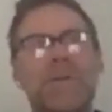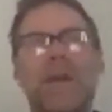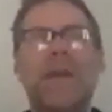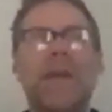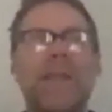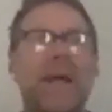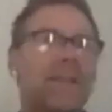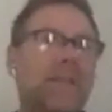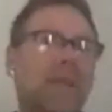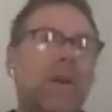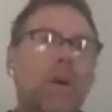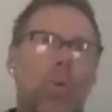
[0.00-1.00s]
And that
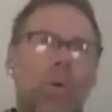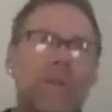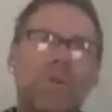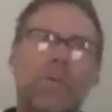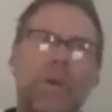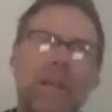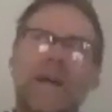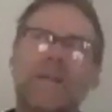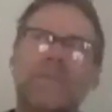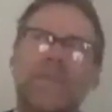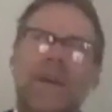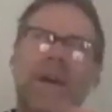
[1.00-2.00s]
once you
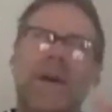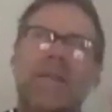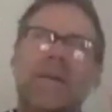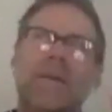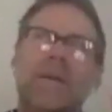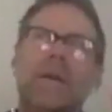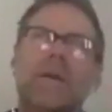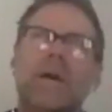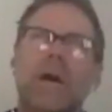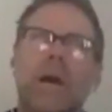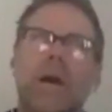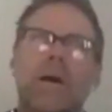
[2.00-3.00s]
realize that,
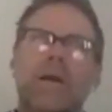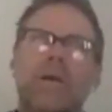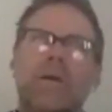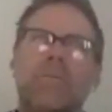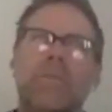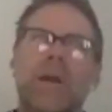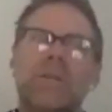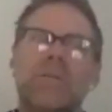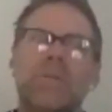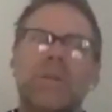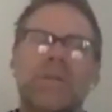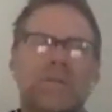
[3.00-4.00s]
uh, your
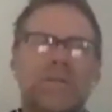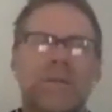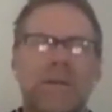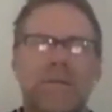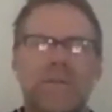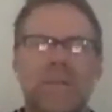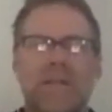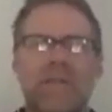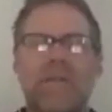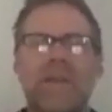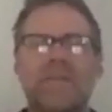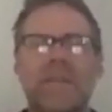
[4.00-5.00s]
measurement of of
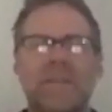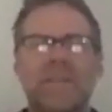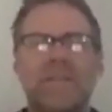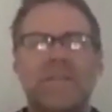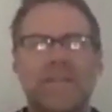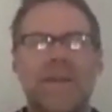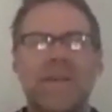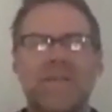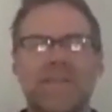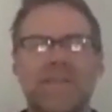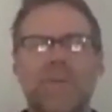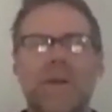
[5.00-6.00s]
significance and
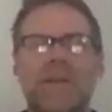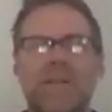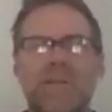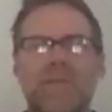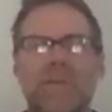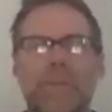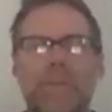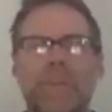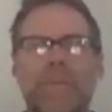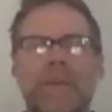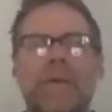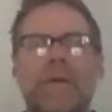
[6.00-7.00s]
success is quite different.
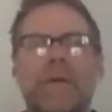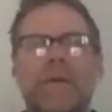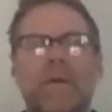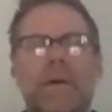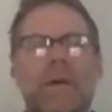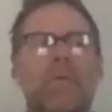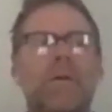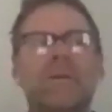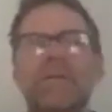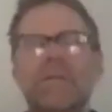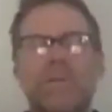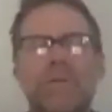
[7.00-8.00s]
Uh,
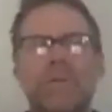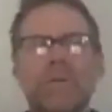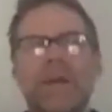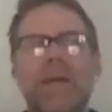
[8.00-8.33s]
which is cool.